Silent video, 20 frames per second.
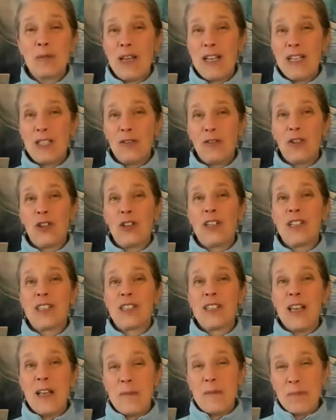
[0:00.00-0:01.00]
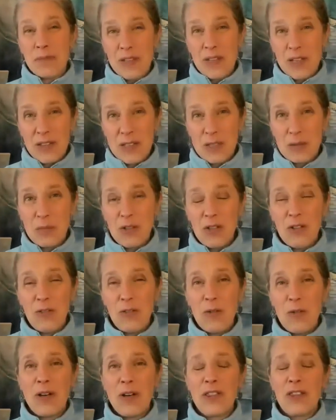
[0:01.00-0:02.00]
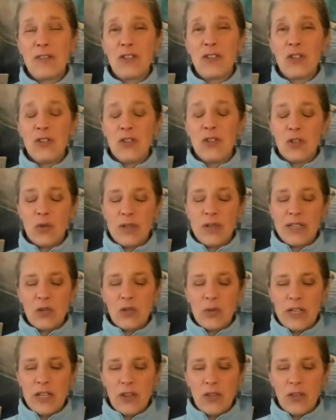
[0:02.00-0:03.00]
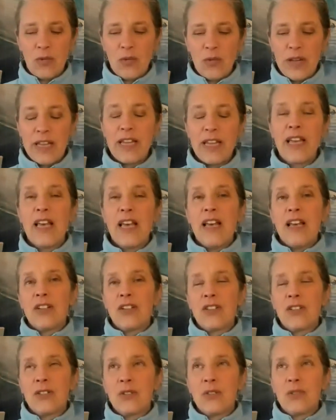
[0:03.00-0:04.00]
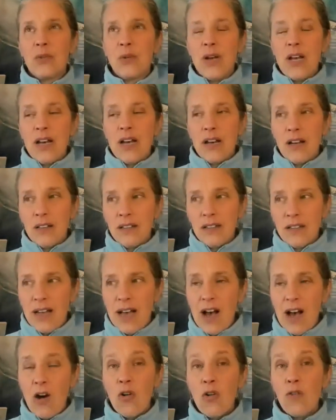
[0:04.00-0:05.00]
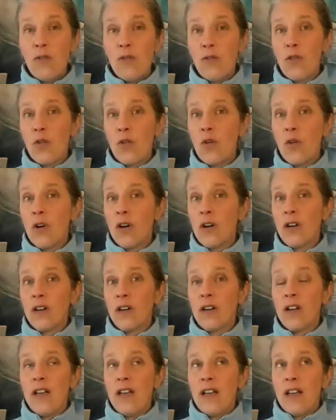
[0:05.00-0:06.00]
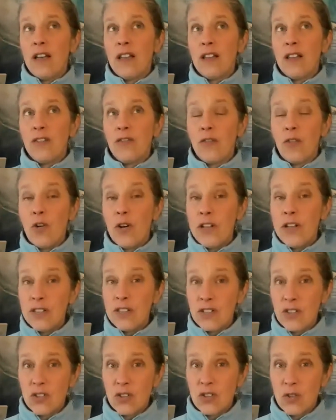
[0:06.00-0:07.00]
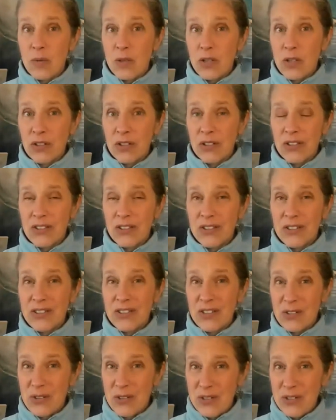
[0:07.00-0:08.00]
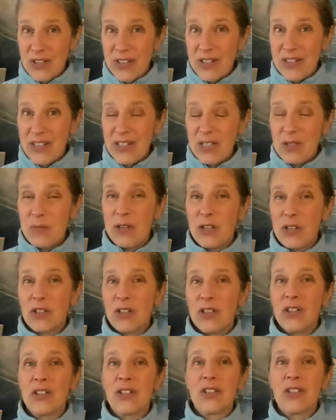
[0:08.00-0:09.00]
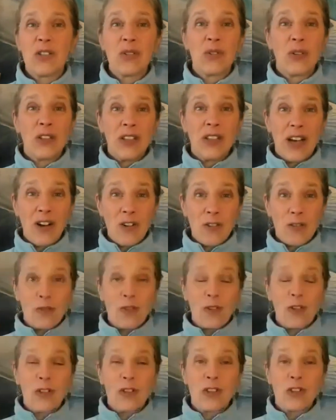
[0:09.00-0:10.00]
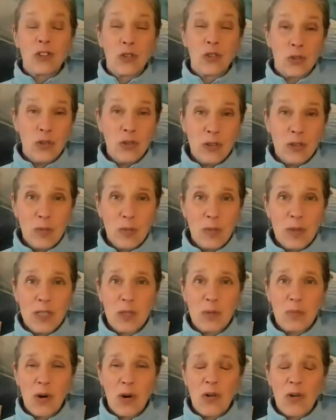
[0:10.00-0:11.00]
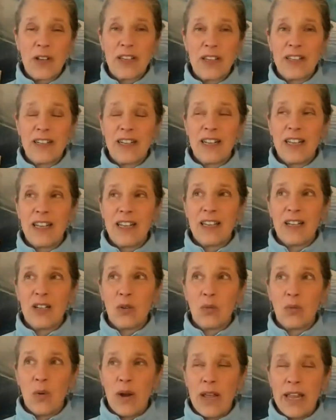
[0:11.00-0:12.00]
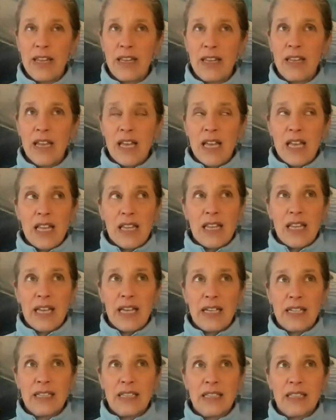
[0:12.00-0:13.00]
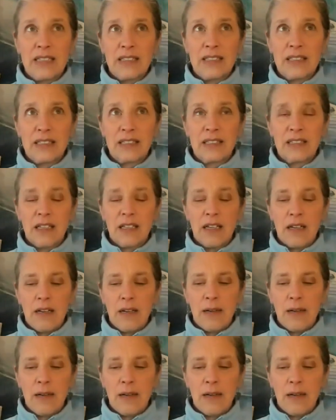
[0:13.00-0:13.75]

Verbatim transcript: space for us in this beautiful month of June 2023 to allow for voices to be heard that need to be heard, to allow for the truth to be spoken in a way that is,